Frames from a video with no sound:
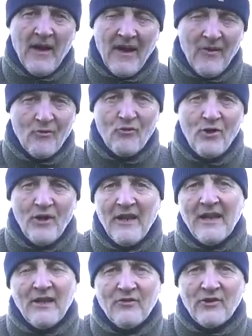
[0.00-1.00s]
I'm really
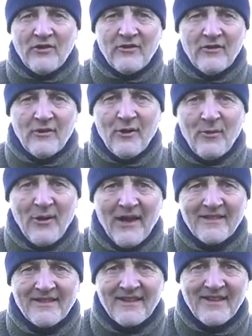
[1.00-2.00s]
interested to know the
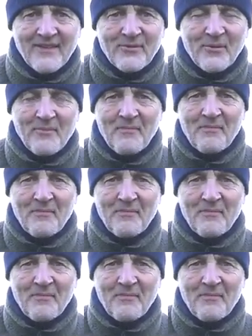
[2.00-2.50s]
answer to this one.